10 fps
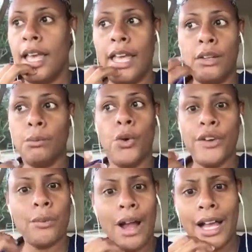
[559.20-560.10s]
And the
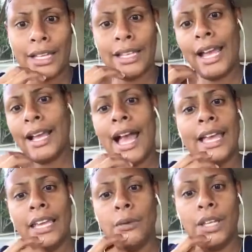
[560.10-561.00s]
movie Rocky, that
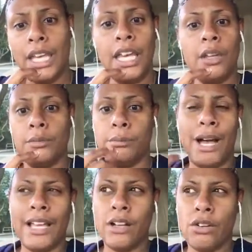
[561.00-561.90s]
guy,
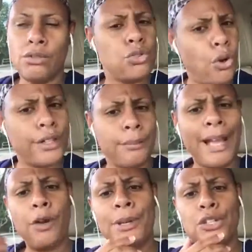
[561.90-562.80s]
Michael B.
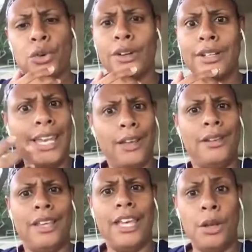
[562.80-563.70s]
Jordan,
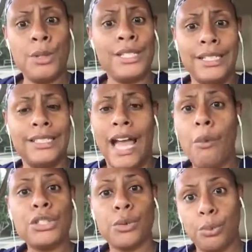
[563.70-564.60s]
he was good.
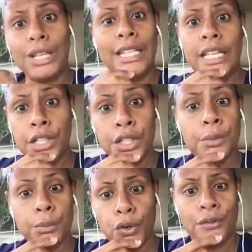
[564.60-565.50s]
That was a really
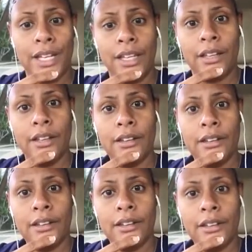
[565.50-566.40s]
good movie.
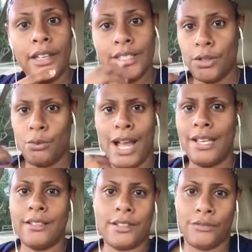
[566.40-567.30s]
Is it
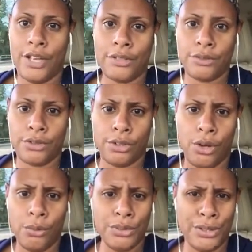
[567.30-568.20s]
right Sylvester
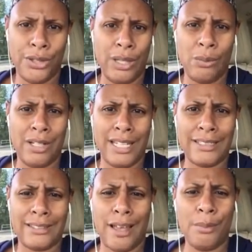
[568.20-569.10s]
Stallone's the only one
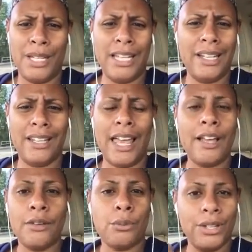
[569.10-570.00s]
that's nominated?
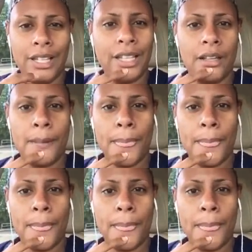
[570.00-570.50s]
Like, really?